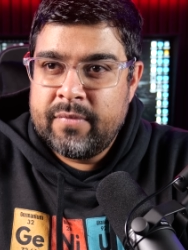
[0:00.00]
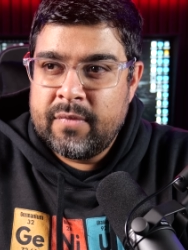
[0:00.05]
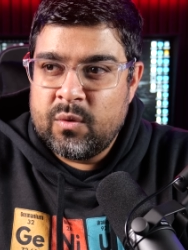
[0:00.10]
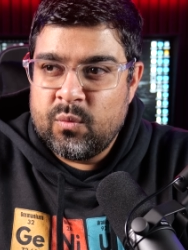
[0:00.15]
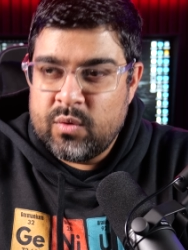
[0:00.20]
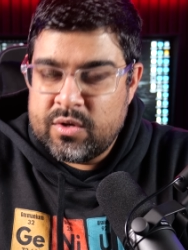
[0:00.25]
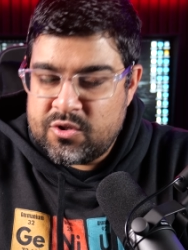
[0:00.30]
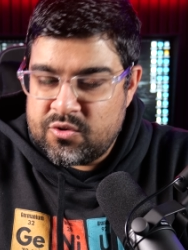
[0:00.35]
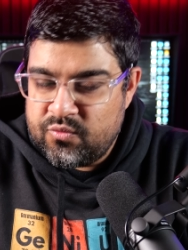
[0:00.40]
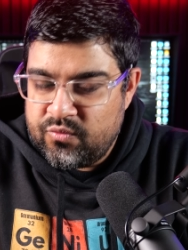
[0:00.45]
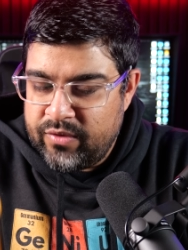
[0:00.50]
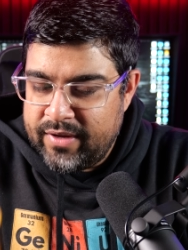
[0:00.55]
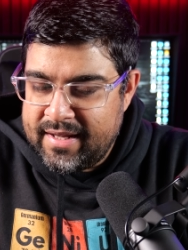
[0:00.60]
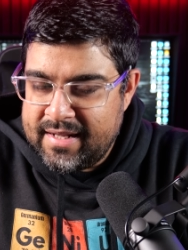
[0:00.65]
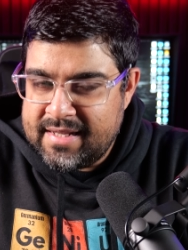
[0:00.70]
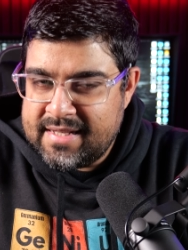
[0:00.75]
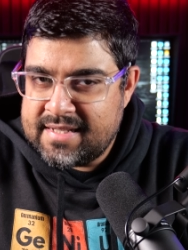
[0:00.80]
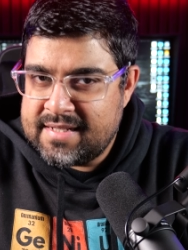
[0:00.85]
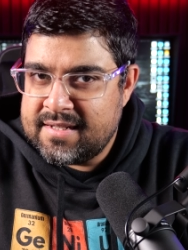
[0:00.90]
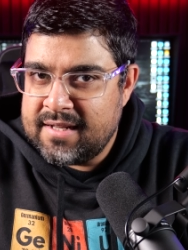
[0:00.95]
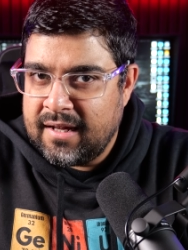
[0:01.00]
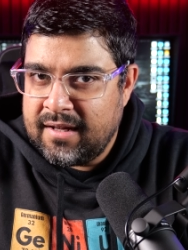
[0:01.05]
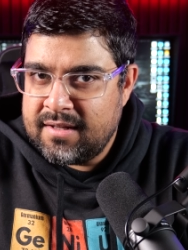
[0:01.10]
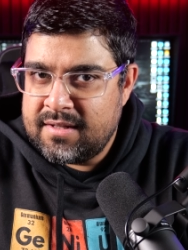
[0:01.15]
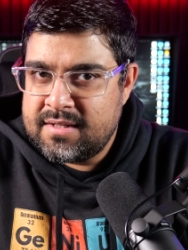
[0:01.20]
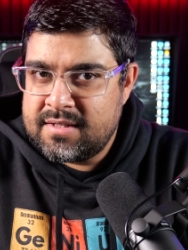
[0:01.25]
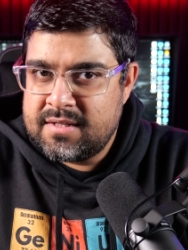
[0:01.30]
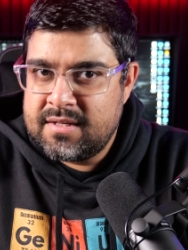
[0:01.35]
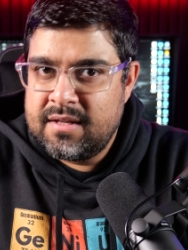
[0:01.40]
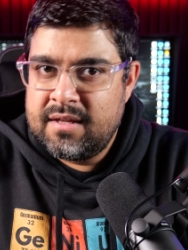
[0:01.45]
which really
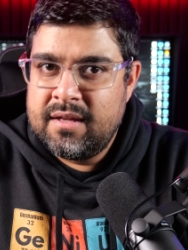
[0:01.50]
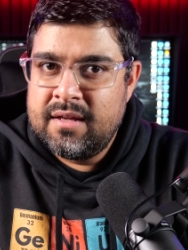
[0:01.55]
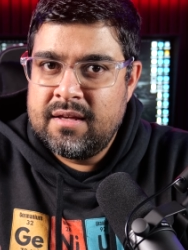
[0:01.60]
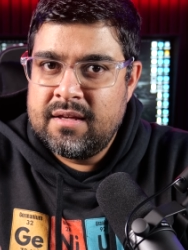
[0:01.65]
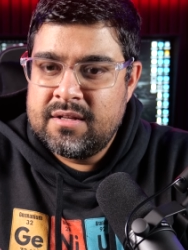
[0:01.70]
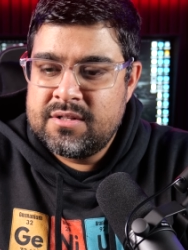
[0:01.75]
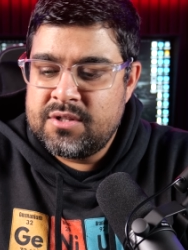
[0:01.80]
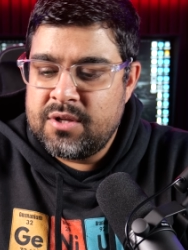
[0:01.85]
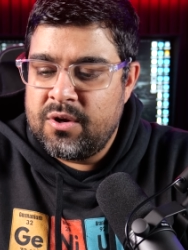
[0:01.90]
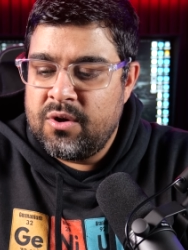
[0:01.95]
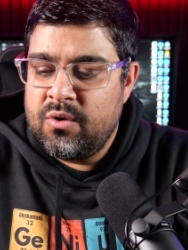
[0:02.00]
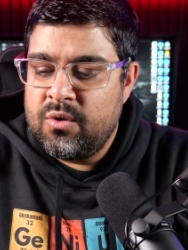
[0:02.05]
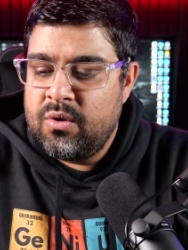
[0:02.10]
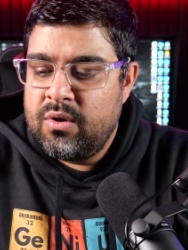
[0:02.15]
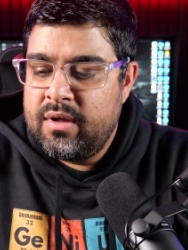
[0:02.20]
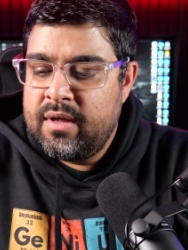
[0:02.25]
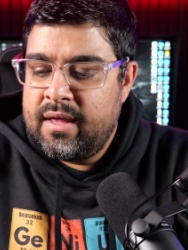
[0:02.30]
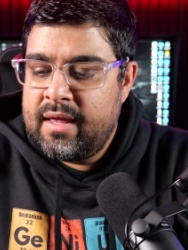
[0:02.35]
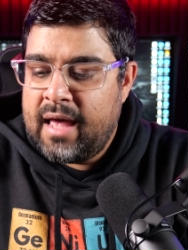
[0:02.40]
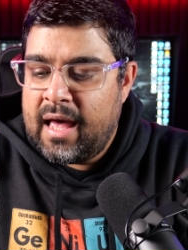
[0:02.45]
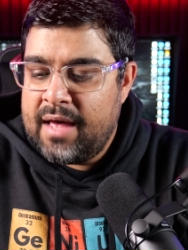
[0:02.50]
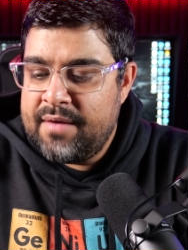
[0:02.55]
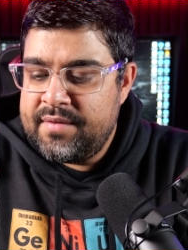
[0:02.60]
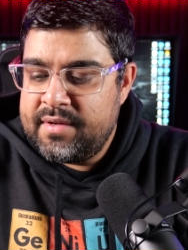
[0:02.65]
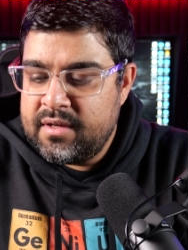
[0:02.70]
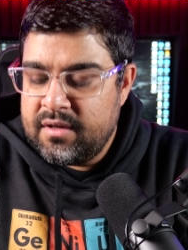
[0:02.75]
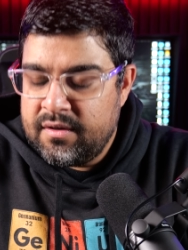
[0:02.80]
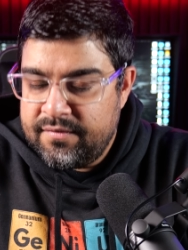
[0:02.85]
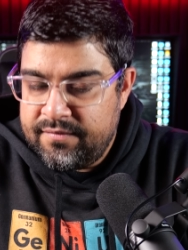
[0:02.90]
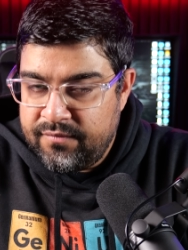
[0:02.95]
sucks. So
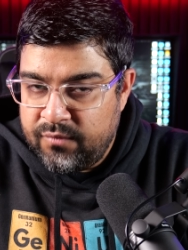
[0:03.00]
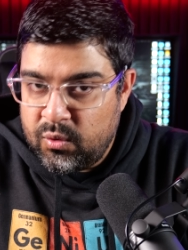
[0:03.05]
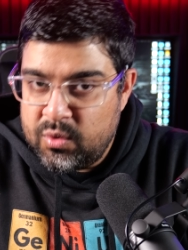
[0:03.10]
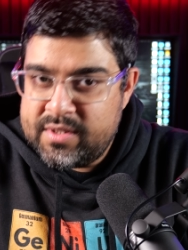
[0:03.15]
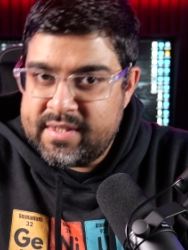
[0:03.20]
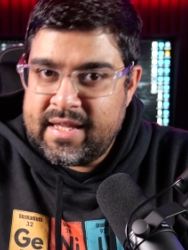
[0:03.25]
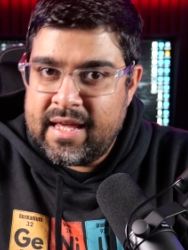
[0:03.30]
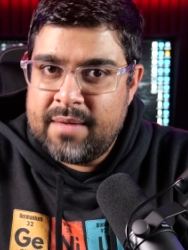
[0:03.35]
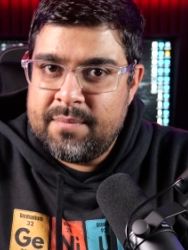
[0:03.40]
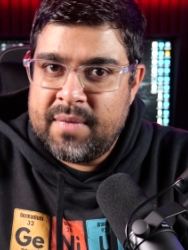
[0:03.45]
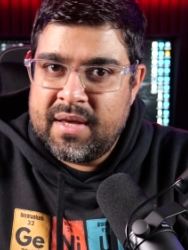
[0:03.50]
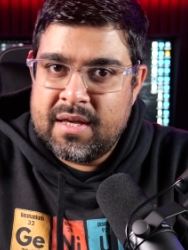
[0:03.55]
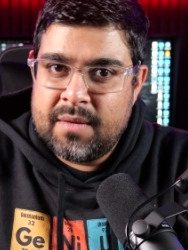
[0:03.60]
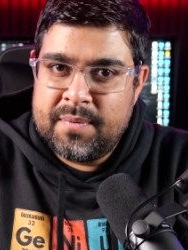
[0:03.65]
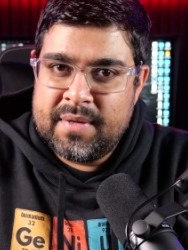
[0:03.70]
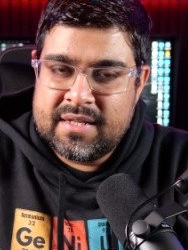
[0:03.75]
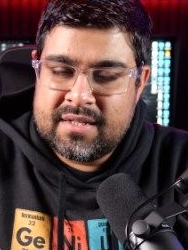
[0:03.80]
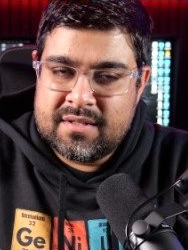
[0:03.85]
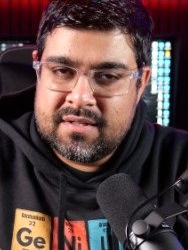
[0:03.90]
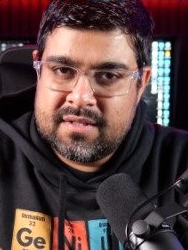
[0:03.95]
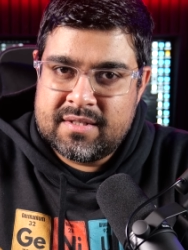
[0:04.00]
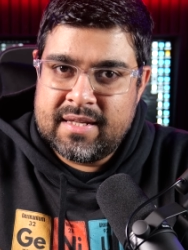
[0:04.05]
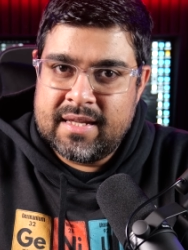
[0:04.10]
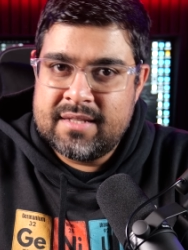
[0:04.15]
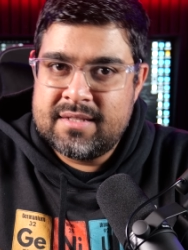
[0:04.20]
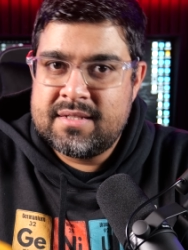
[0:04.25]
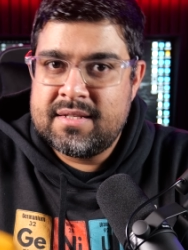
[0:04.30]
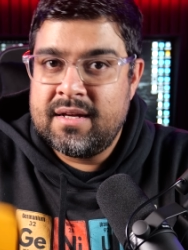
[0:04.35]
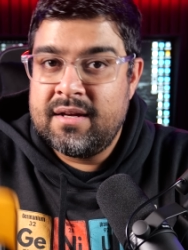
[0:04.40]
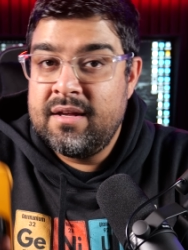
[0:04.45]
having a 48 megapixel
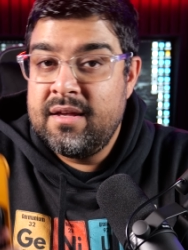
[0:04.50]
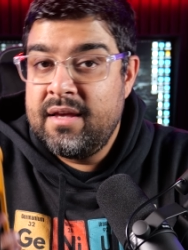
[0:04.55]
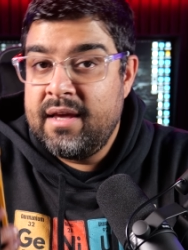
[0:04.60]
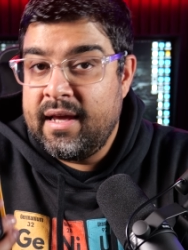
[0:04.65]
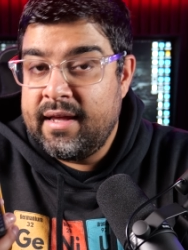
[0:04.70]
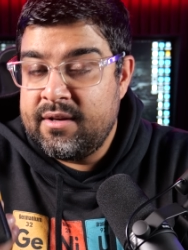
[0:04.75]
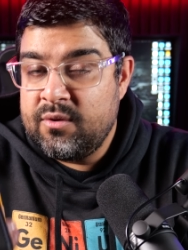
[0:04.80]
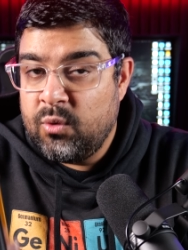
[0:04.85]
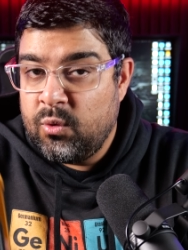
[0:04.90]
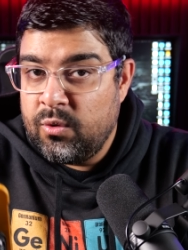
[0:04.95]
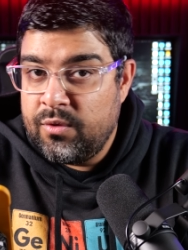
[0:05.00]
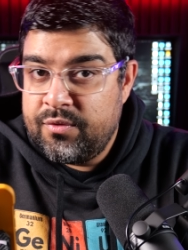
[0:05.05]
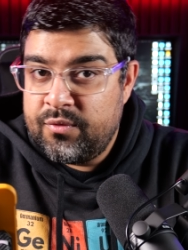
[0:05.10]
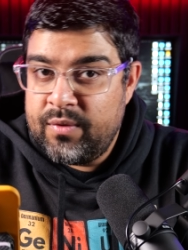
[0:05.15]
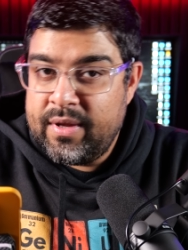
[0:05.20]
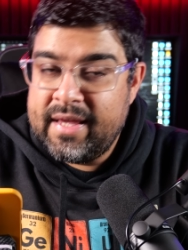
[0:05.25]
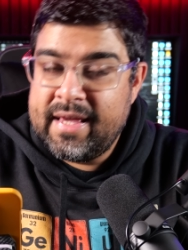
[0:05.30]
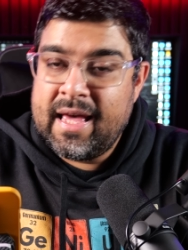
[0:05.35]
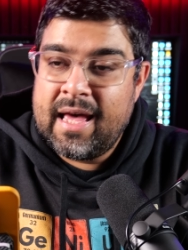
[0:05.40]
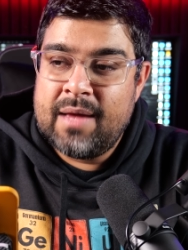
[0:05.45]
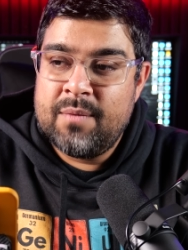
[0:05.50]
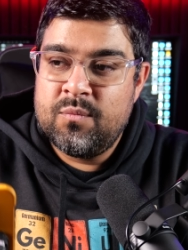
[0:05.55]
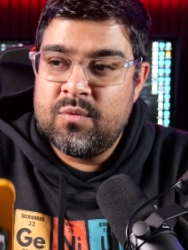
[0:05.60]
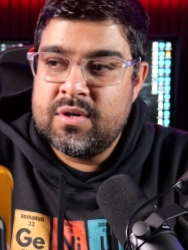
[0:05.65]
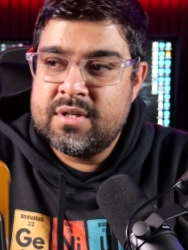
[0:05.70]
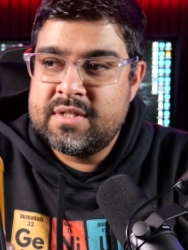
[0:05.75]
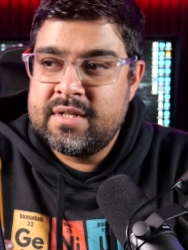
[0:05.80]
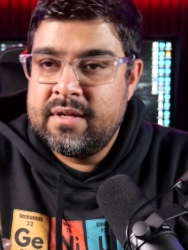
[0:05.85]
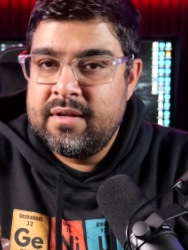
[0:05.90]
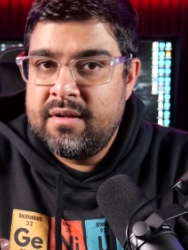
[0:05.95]
sensor in all three
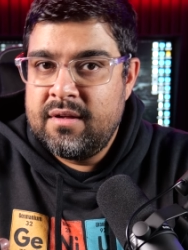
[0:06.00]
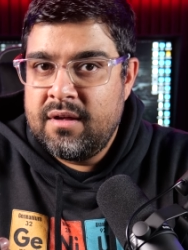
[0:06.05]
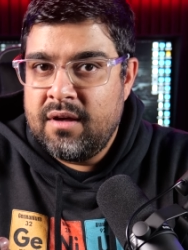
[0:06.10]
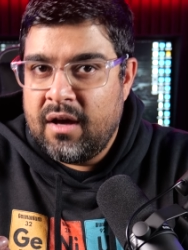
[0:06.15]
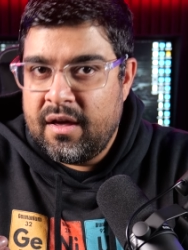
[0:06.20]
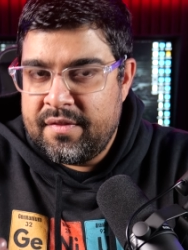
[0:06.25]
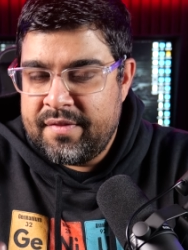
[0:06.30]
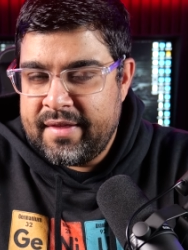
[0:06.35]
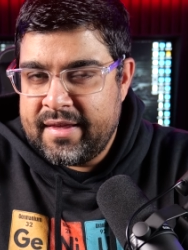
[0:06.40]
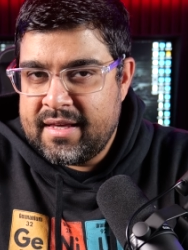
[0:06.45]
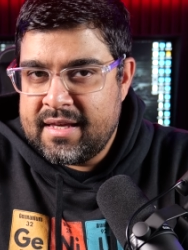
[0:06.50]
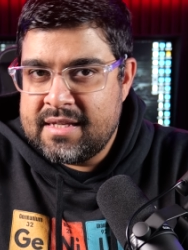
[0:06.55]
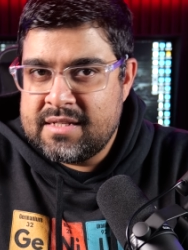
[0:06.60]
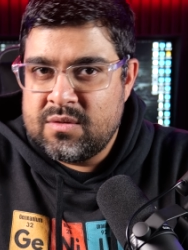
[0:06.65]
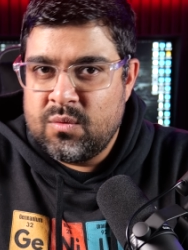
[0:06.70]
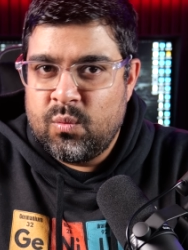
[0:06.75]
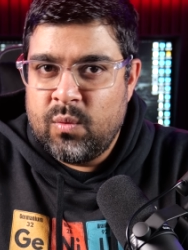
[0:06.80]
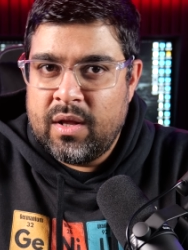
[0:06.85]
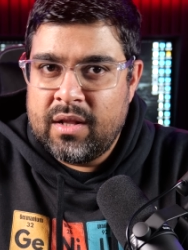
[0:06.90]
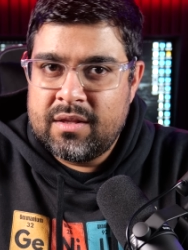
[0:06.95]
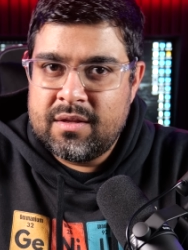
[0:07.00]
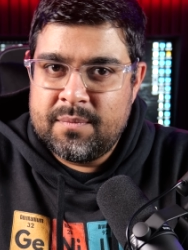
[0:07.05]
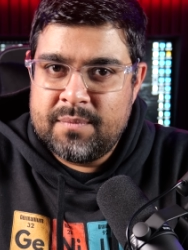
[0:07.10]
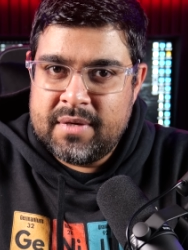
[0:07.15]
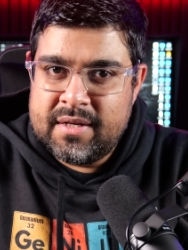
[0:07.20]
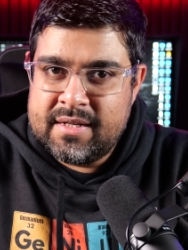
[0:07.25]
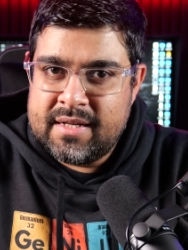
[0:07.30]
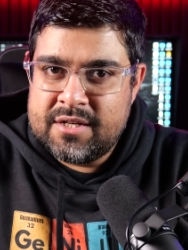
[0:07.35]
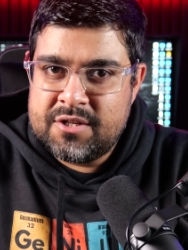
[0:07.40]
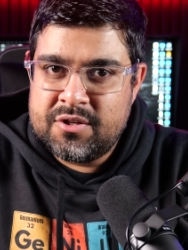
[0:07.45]
cameras I think is a welcome
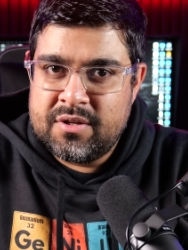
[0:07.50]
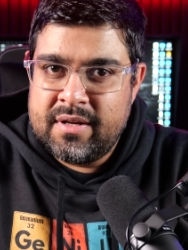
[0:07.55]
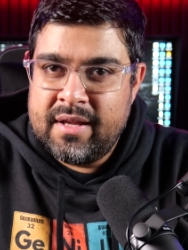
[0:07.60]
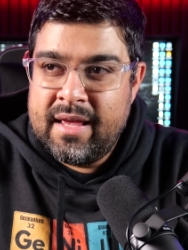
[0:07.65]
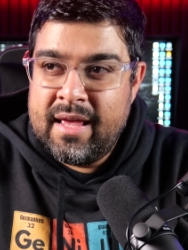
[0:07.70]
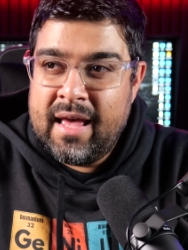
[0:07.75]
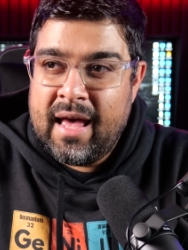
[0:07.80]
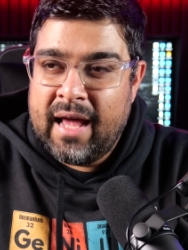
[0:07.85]
addition,